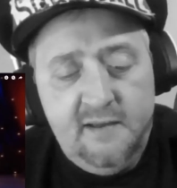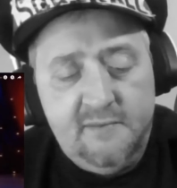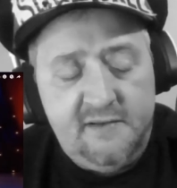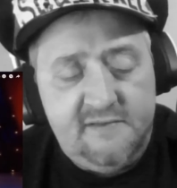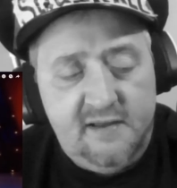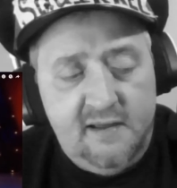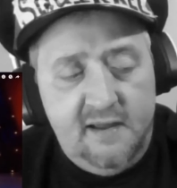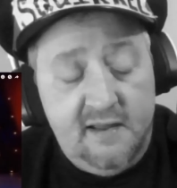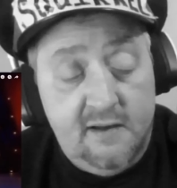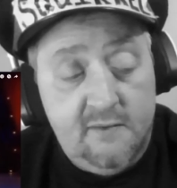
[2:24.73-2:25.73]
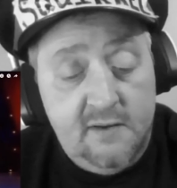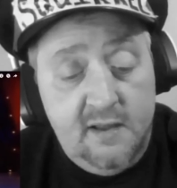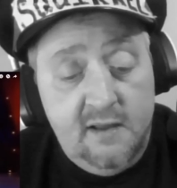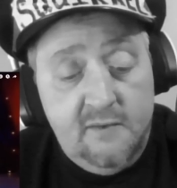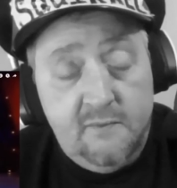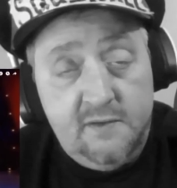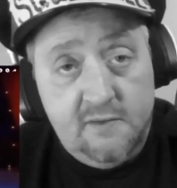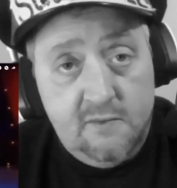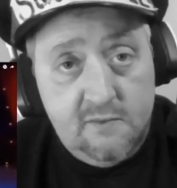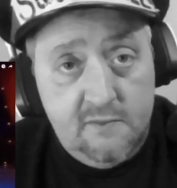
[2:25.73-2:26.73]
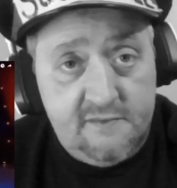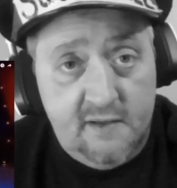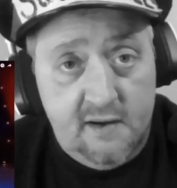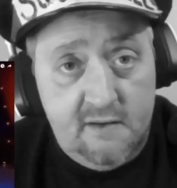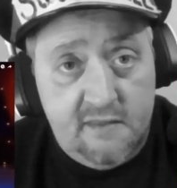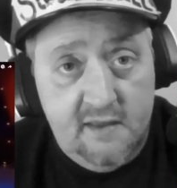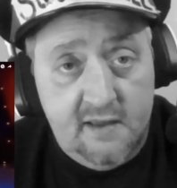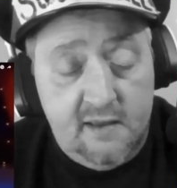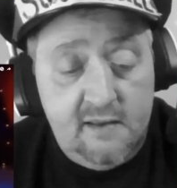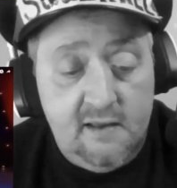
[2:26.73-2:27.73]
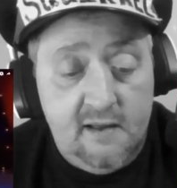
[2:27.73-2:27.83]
But anyhow, with the whole losing the hair thing,